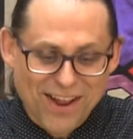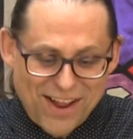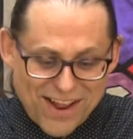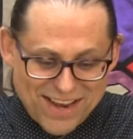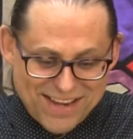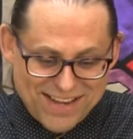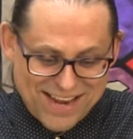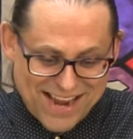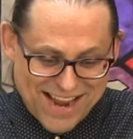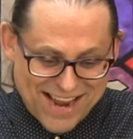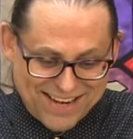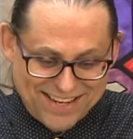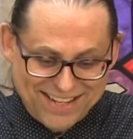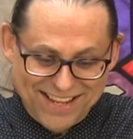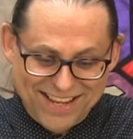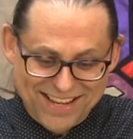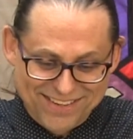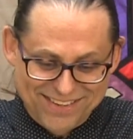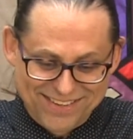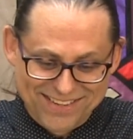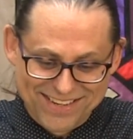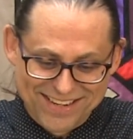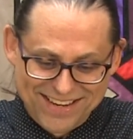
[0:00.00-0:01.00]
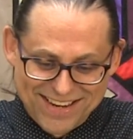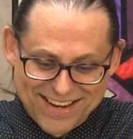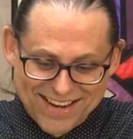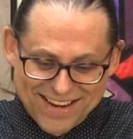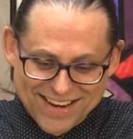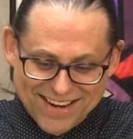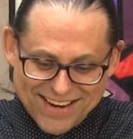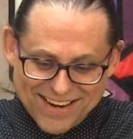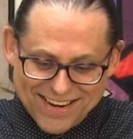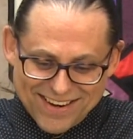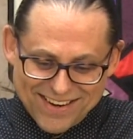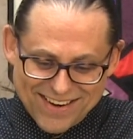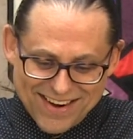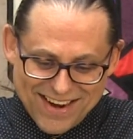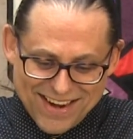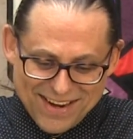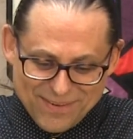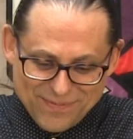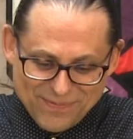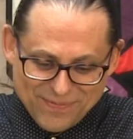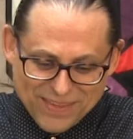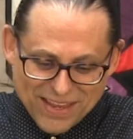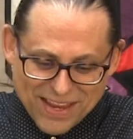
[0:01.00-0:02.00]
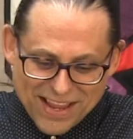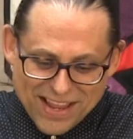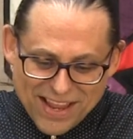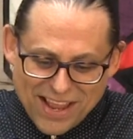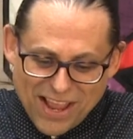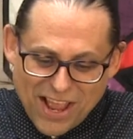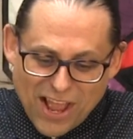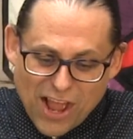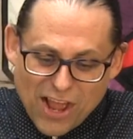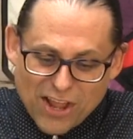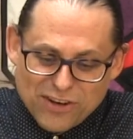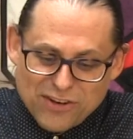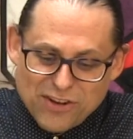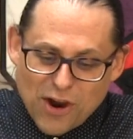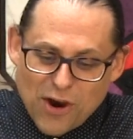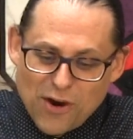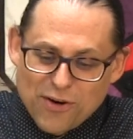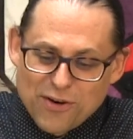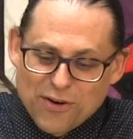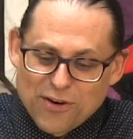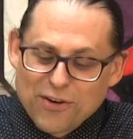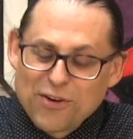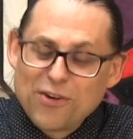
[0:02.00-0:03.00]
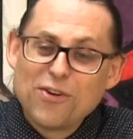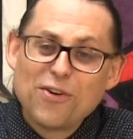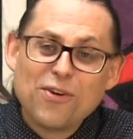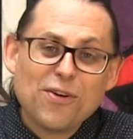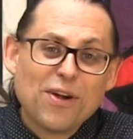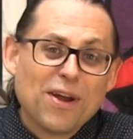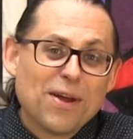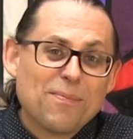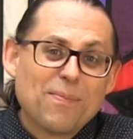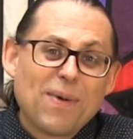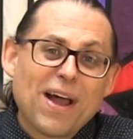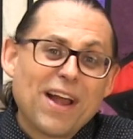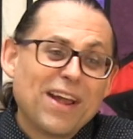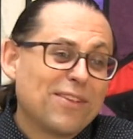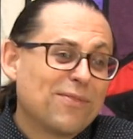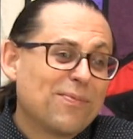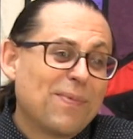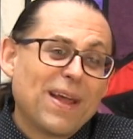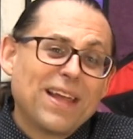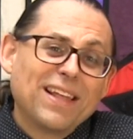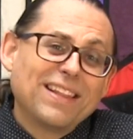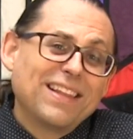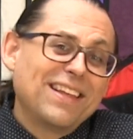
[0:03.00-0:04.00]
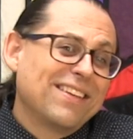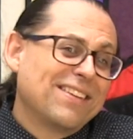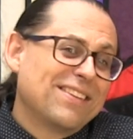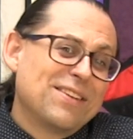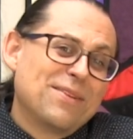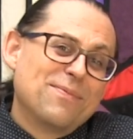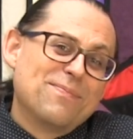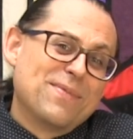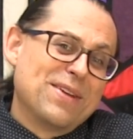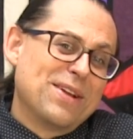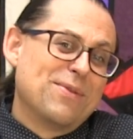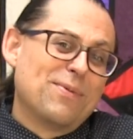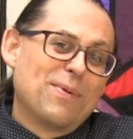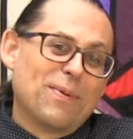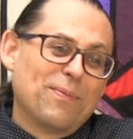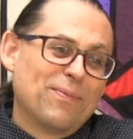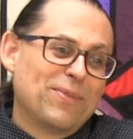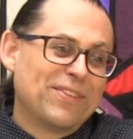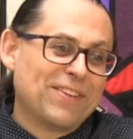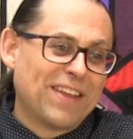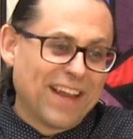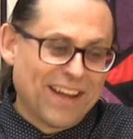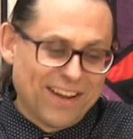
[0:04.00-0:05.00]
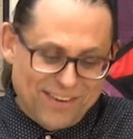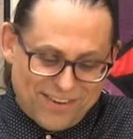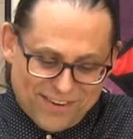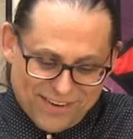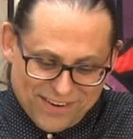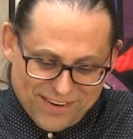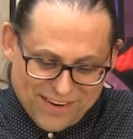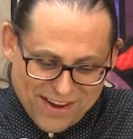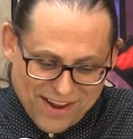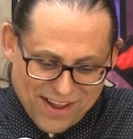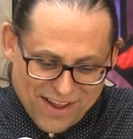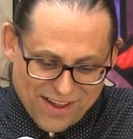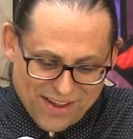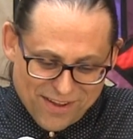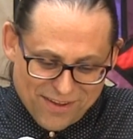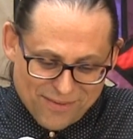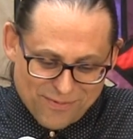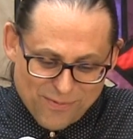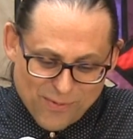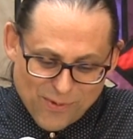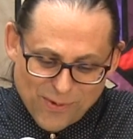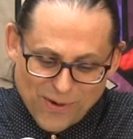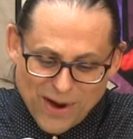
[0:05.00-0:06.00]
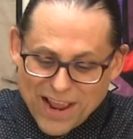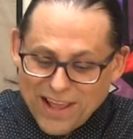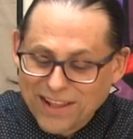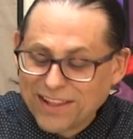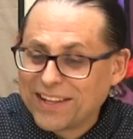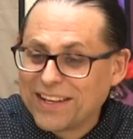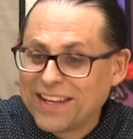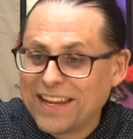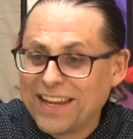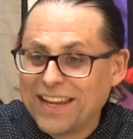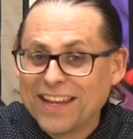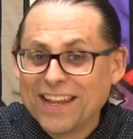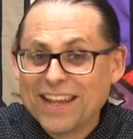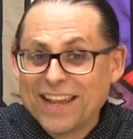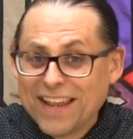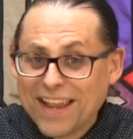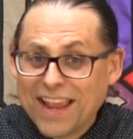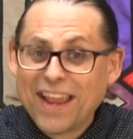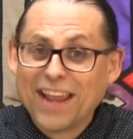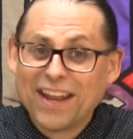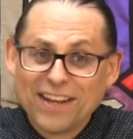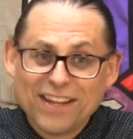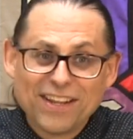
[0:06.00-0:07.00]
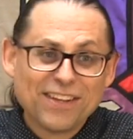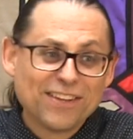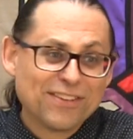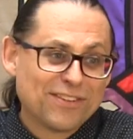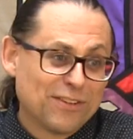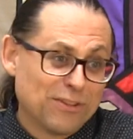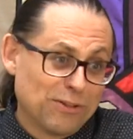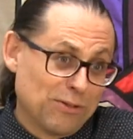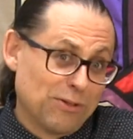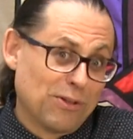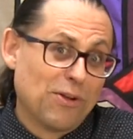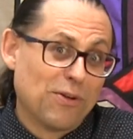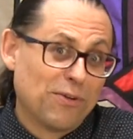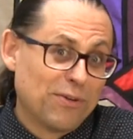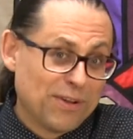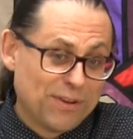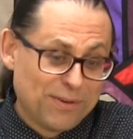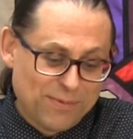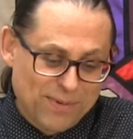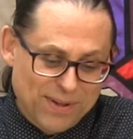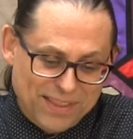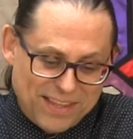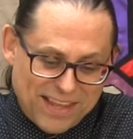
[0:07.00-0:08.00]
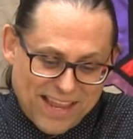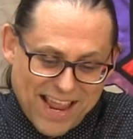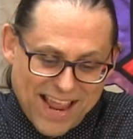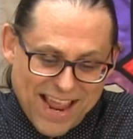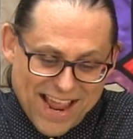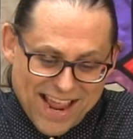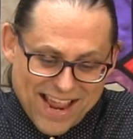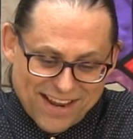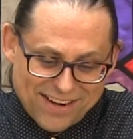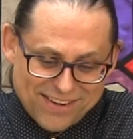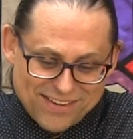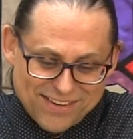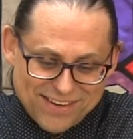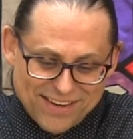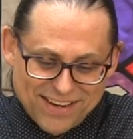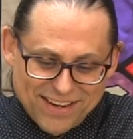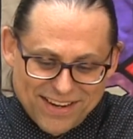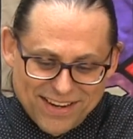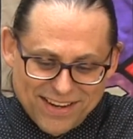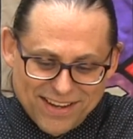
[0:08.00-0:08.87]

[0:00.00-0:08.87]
contact list, right? A donor who abides by at least a minimum standard of morality and is loaded with cash.